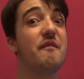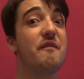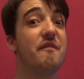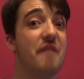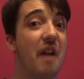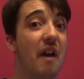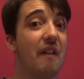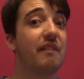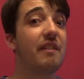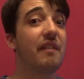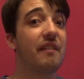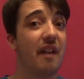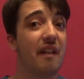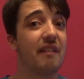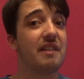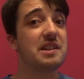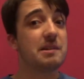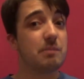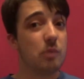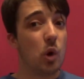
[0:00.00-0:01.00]
very,
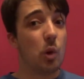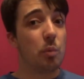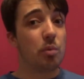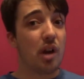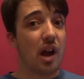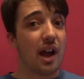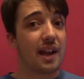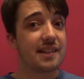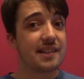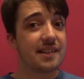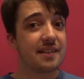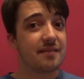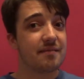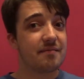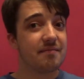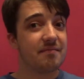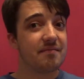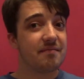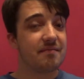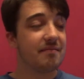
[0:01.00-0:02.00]
very small price.
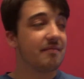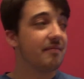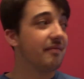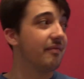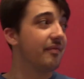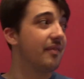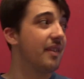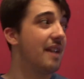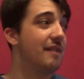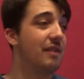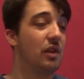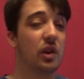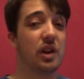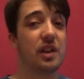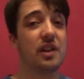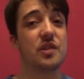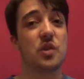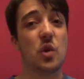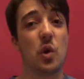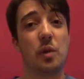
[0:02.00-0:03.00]
If you look at
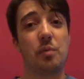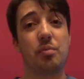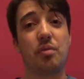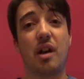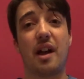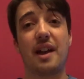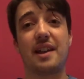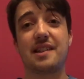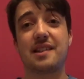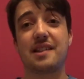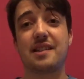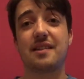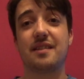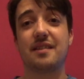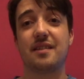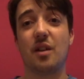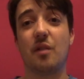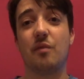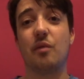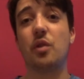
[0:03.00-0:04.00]
the sort of the price
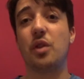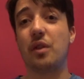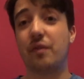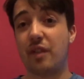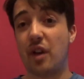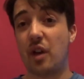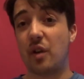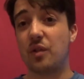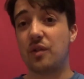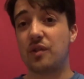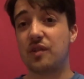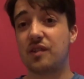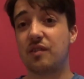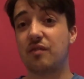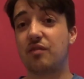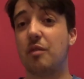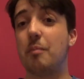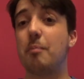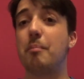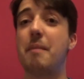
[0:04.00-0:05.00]
of other phones
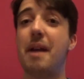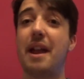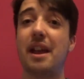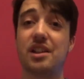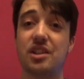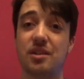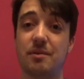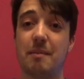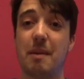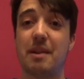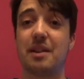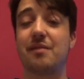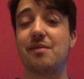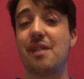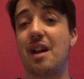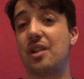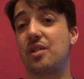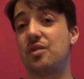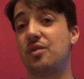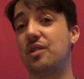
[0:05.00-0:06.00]
from major
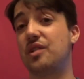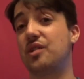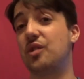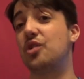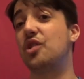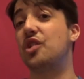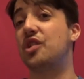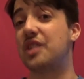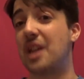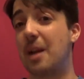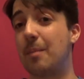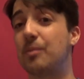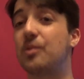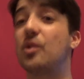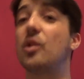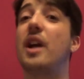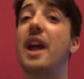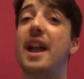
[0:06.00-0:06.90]
manufacturers such as Samsung,